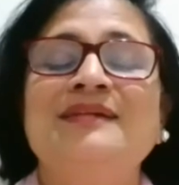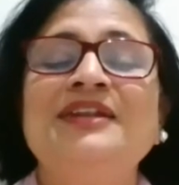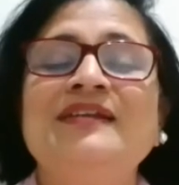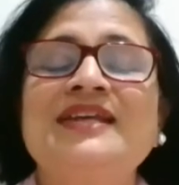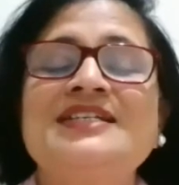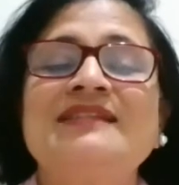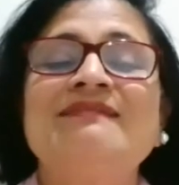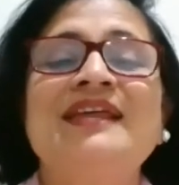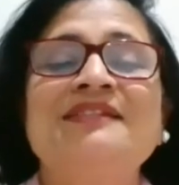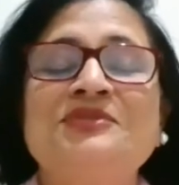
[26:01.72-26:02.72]

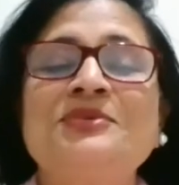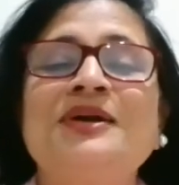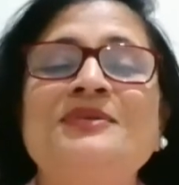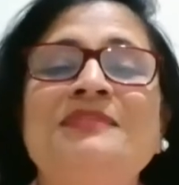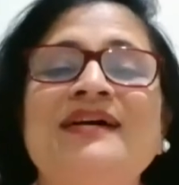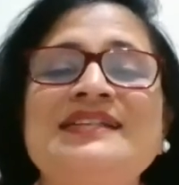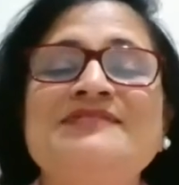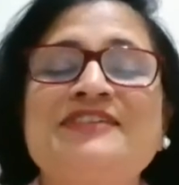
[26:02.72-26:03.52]
narration, then through Hanuman,